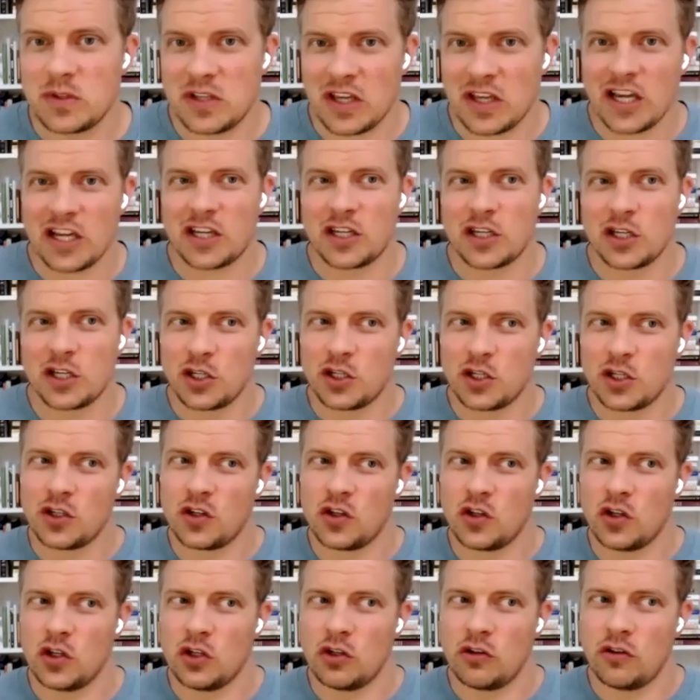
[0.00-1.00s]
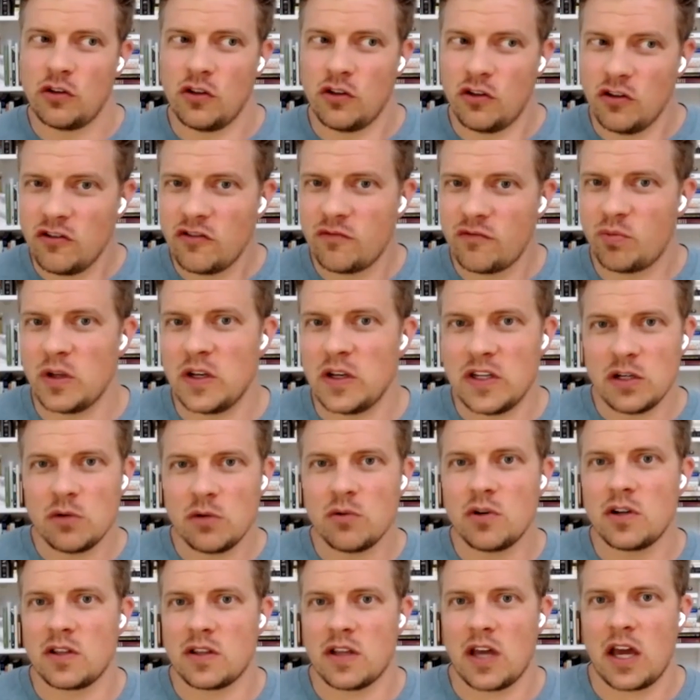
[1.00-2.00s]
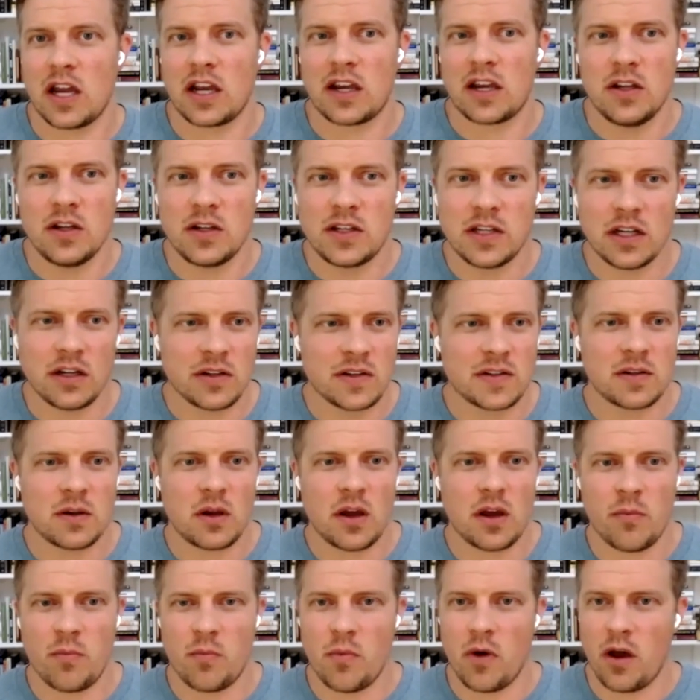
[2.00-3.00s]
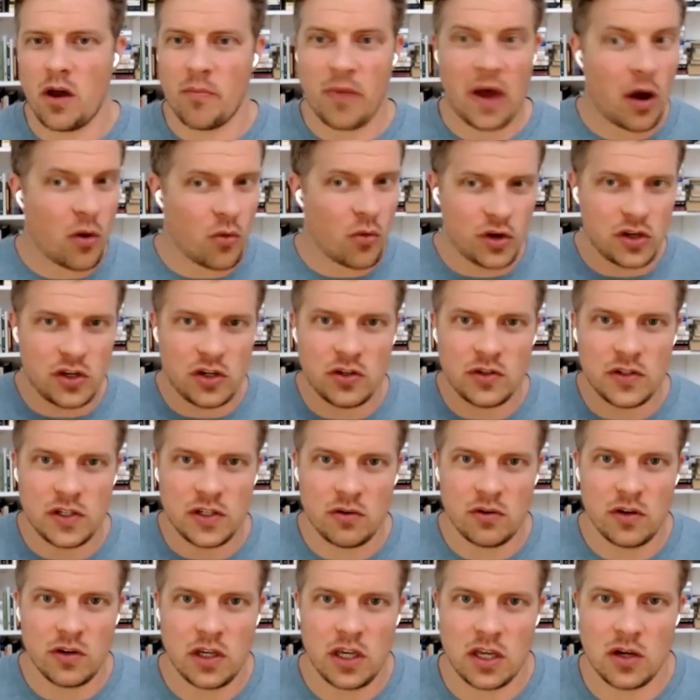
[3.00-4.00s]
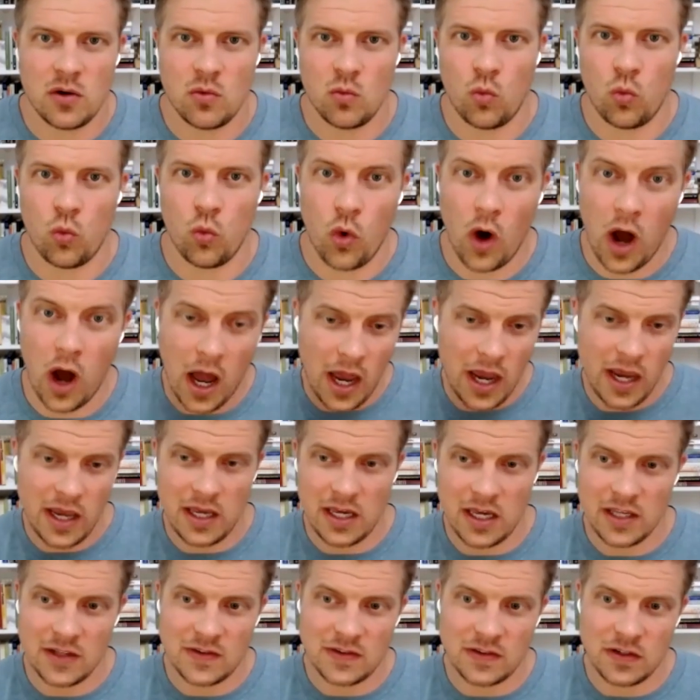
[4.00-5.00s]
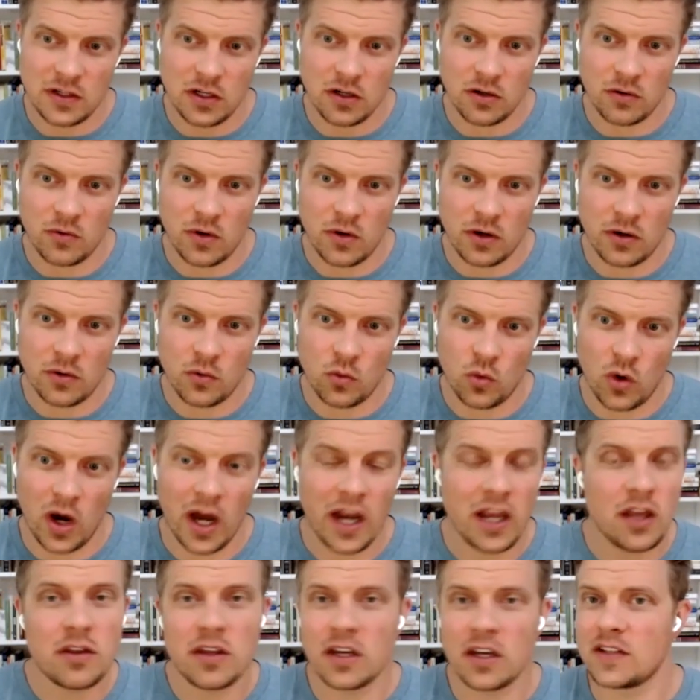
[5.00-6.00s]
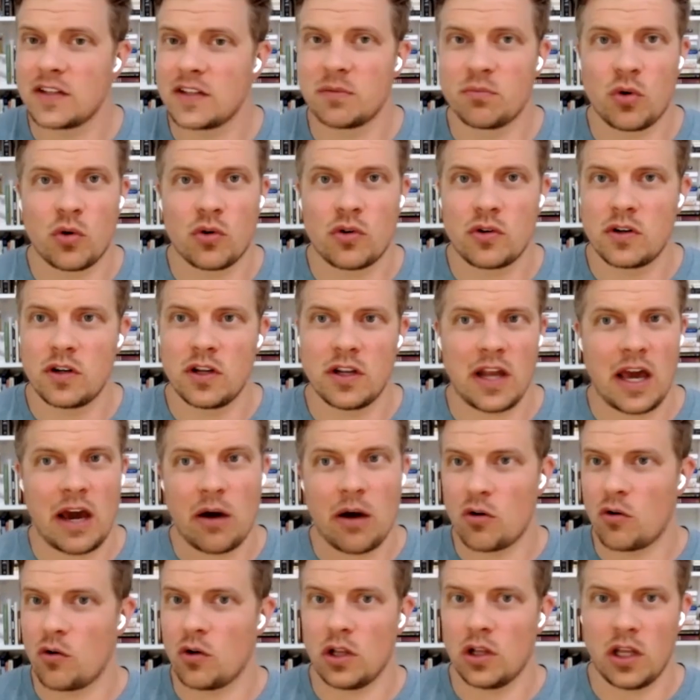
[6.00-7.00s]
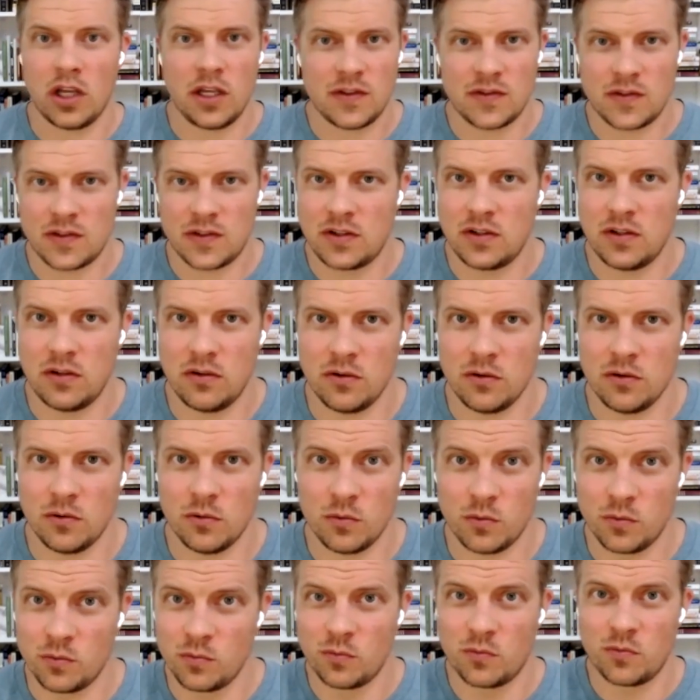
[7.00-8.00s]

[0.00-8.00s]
like you've been doing that. Can you tell us about what you're doing and why it's, why you think it's important and how it relates to,